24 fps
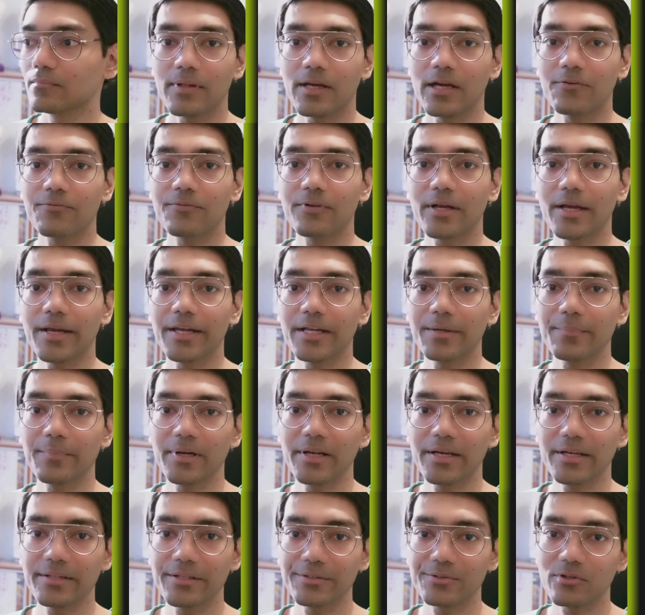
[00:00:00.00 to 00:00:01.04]
After
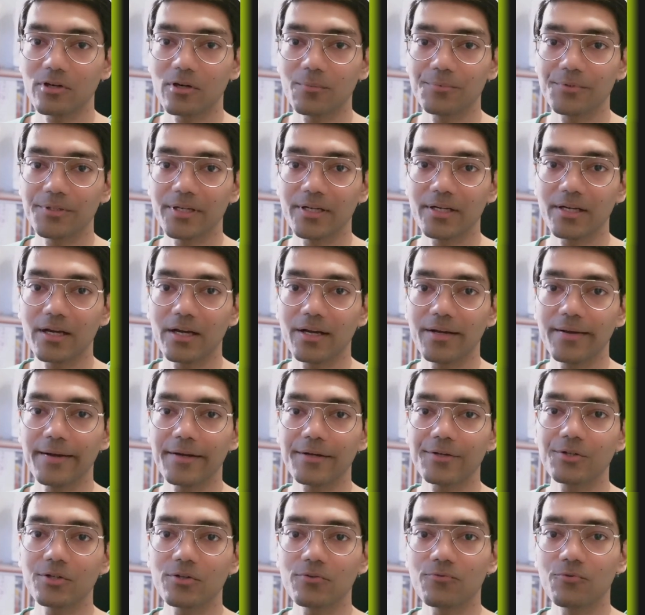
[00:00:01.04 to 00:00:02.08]
enabling this option,
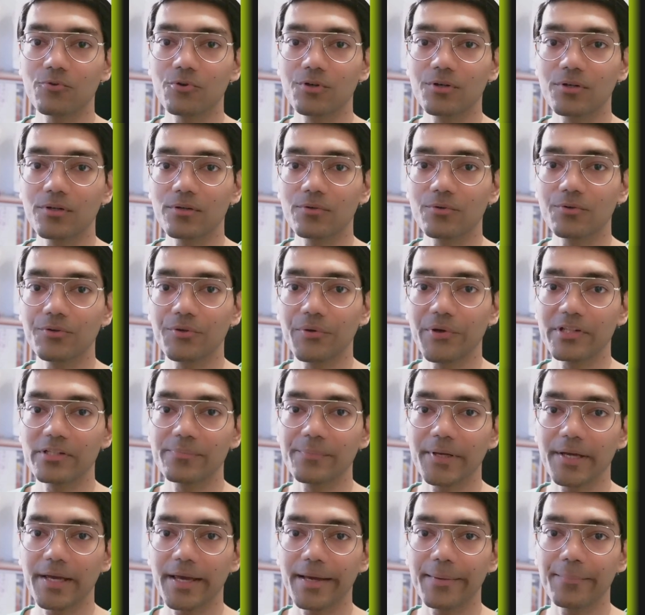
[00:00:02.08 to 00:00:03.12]
connect your phone to
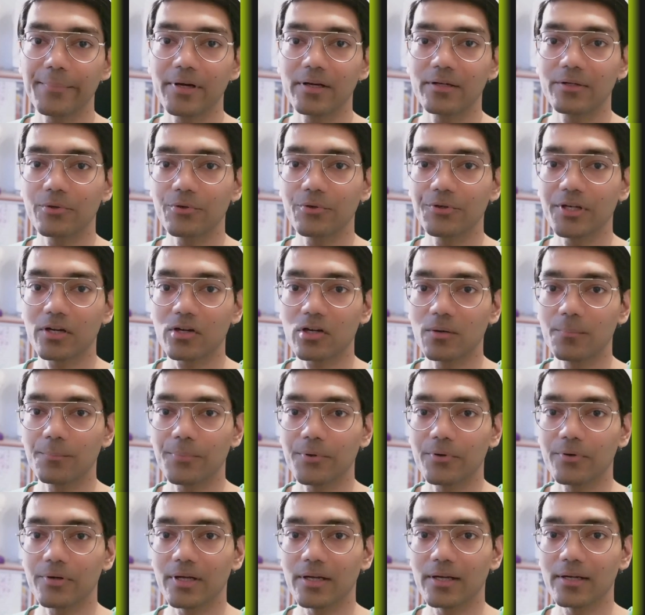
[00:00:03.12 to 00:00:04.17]
USB cable to your
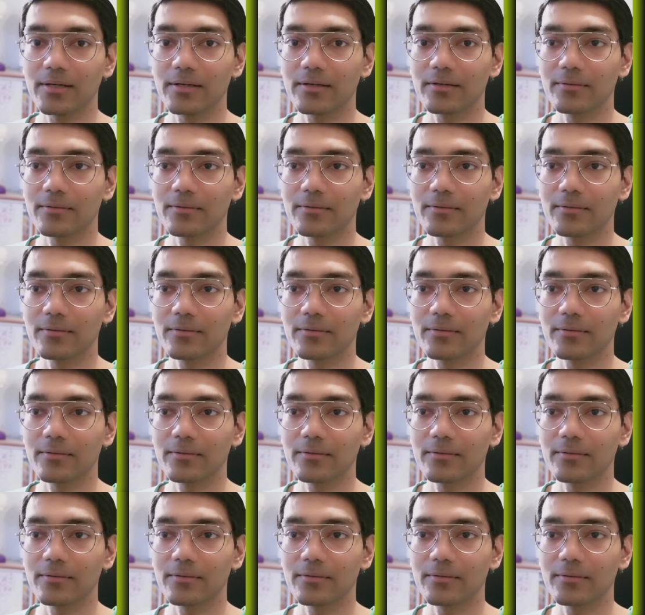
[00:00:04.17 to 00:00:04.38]
computer.